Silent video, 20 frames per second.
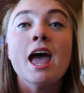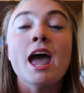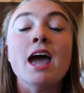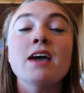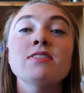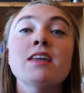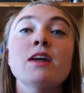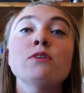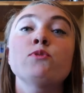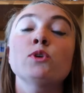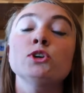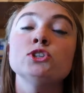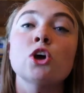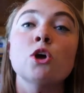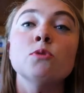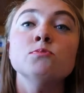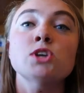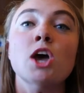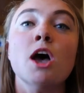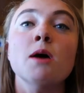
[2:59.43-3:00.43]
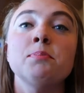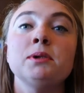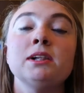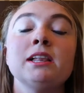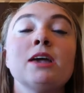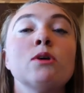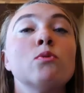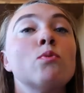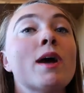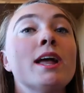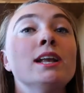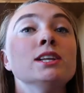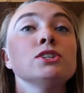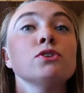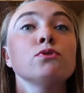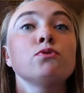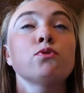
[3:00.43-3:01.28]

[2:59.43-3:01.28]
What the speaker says: and then for Tome Topple, it went